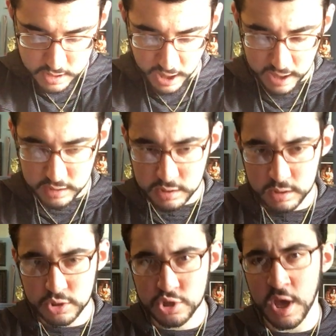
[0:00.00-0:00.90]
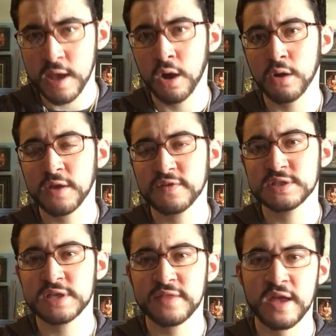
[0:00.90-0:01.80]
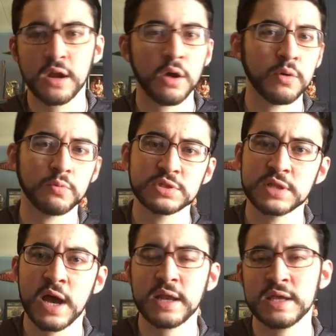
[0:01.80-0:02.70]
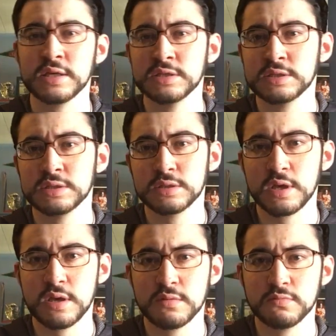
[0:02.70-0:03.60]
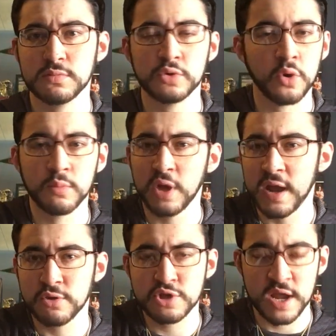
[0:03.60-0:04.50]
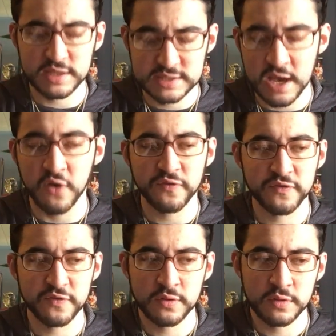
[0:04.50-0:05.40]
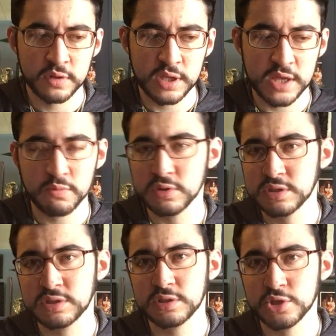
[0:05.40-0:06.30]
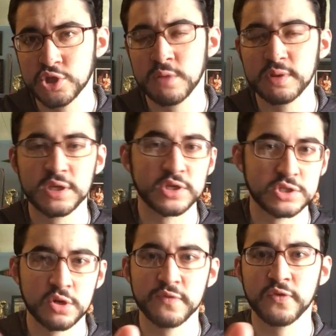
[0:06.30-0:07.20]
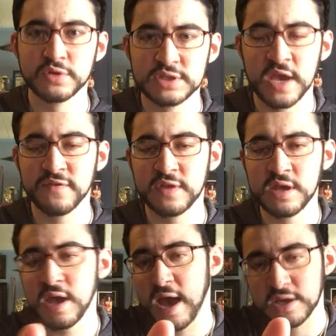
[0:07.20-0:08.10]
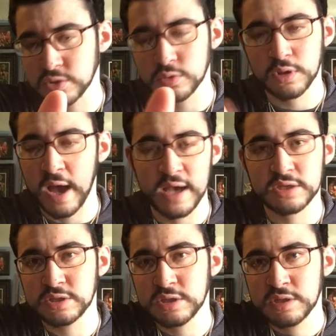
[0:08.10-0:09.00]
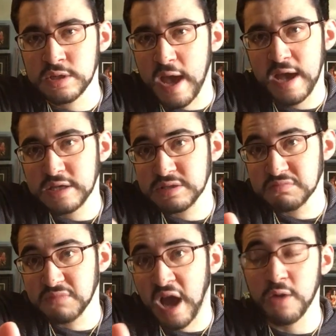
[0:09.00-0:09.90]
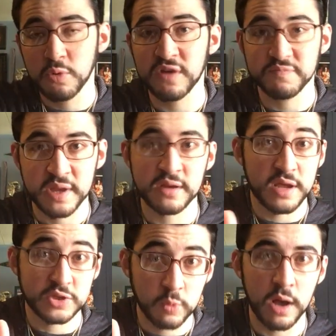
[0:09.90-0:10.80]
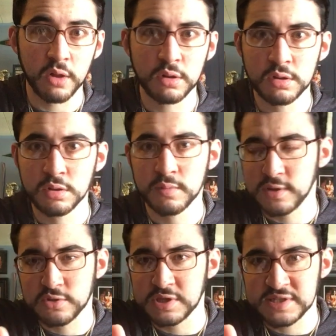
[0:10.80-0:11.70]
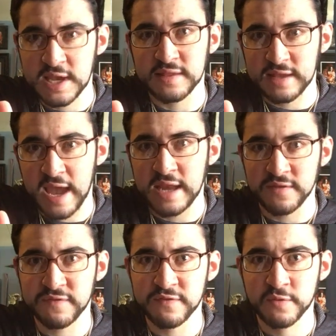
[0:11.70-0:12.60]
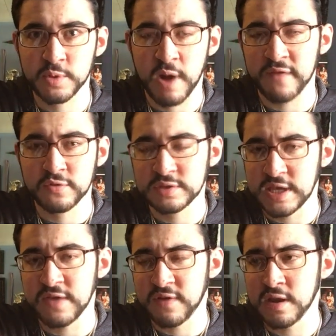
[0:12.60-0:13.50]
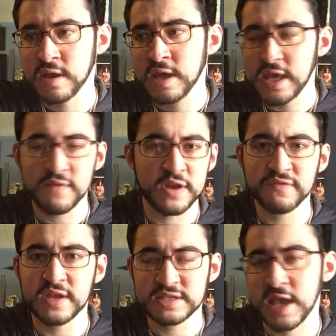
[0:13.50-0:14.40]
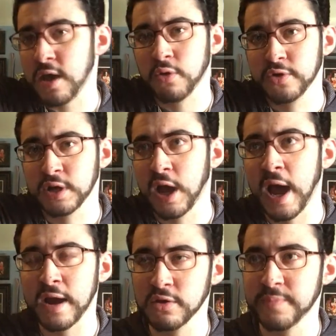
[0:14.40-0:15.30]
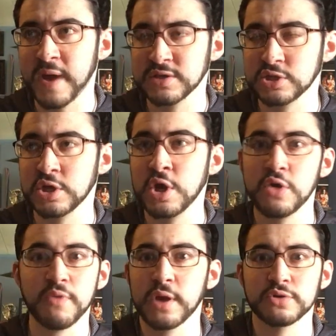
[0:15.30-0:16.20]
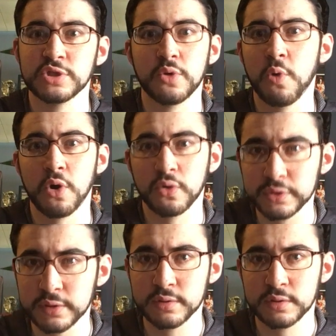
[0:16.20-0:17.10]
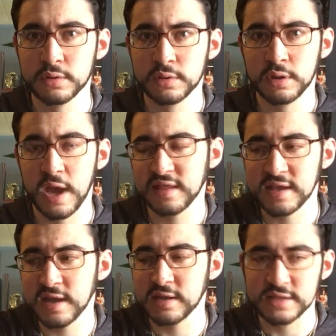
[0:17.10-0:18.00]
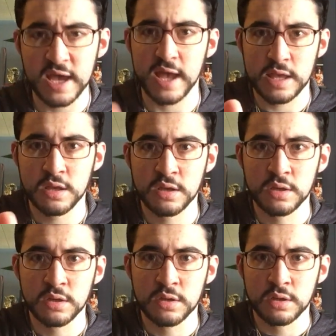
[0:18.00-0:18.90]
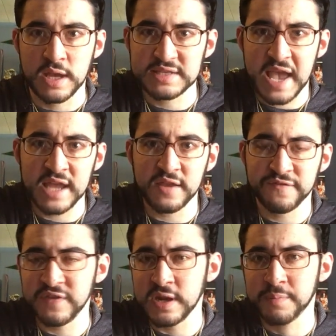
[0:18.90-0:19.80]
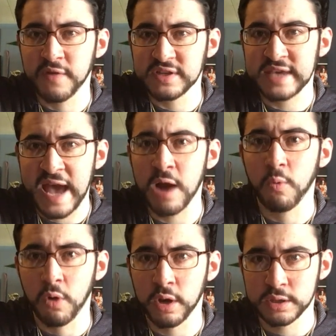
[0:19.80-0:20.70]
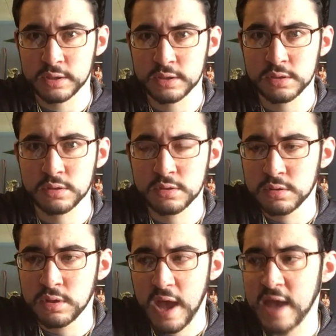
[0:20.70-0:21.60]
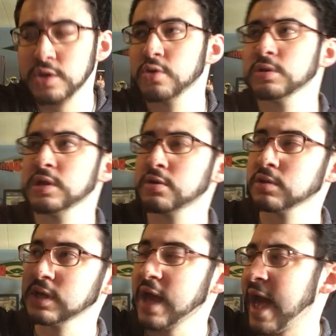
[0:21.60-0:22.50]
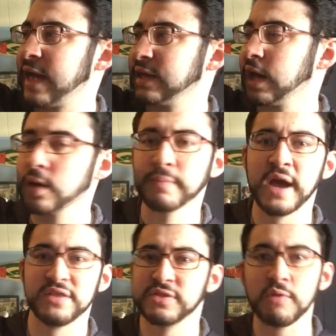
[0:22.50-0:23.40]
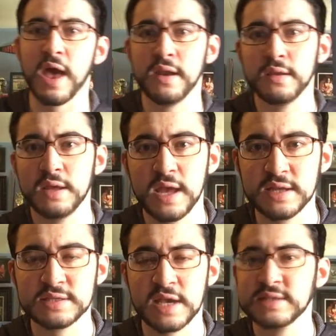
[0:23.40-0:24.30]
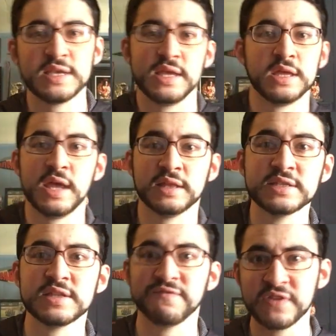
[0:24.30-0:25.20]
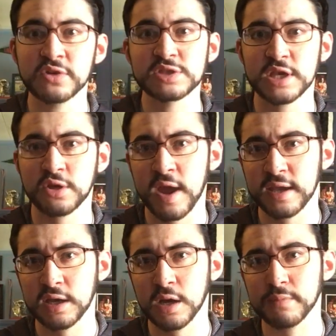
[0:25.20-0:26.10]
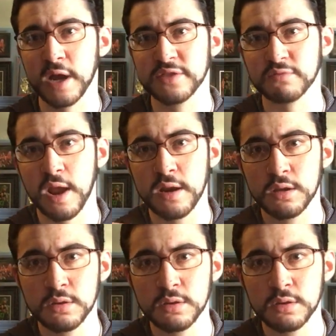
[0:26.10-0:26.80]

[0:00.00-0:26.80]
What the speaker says: And JR even said that Owen was not his normal energetic self. He was legitimately concerned for his safety, as I would have been as well. I mean, you're descending 80 feet from the rafters, even if they say, oh, they're going to hire the best riggers in the world. At the end of the day, it's 80 feet above a catwalk, and you're literally hanging on by a thread, in a sense. At least it feels like you're hanging on by a thread.